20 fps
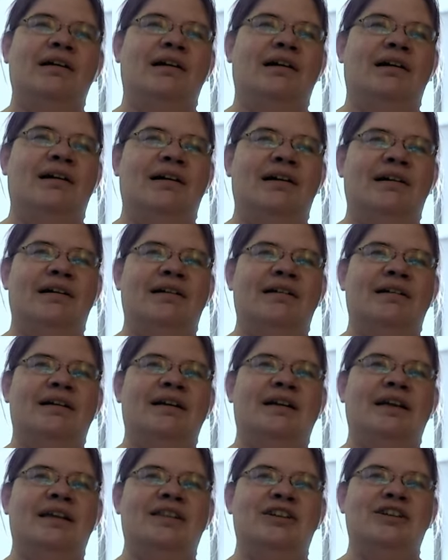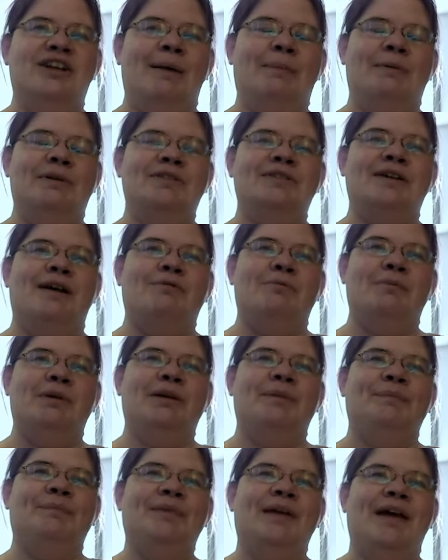uh, in the japanese
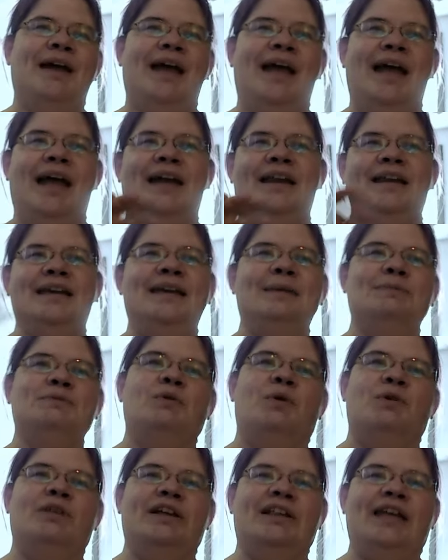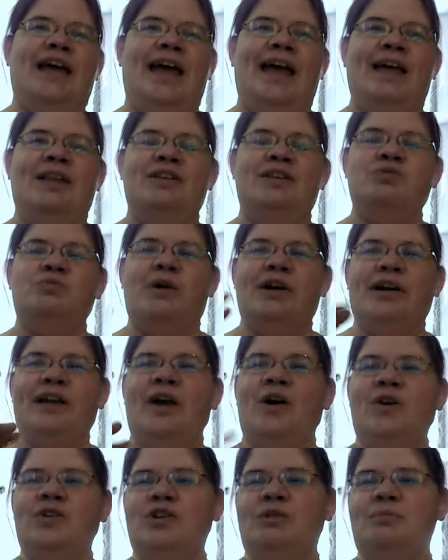government and it keeps going like that and there's one
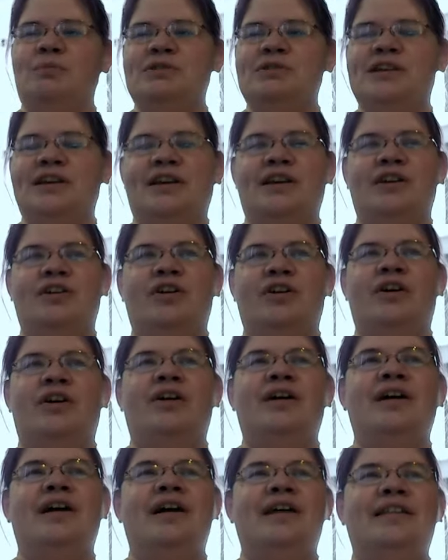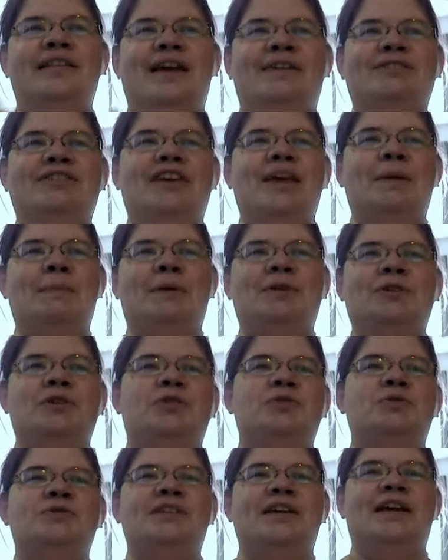character in particular they have to keep
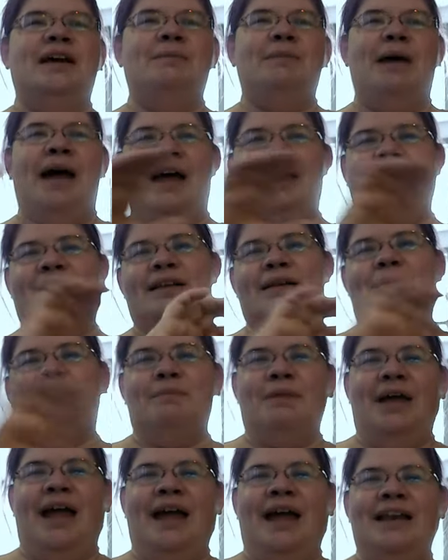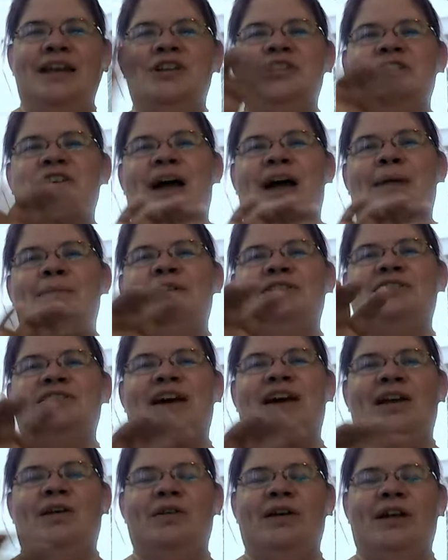introducing him and and each time his
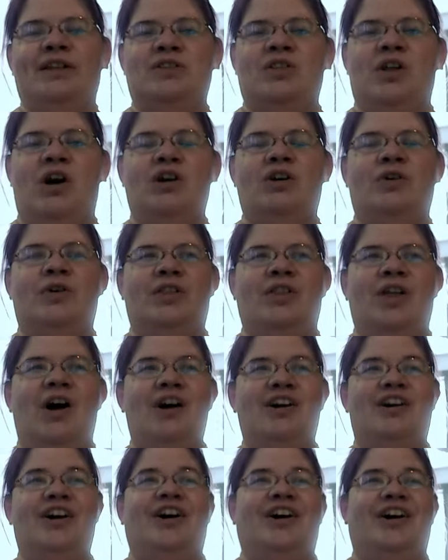title gets longer and longer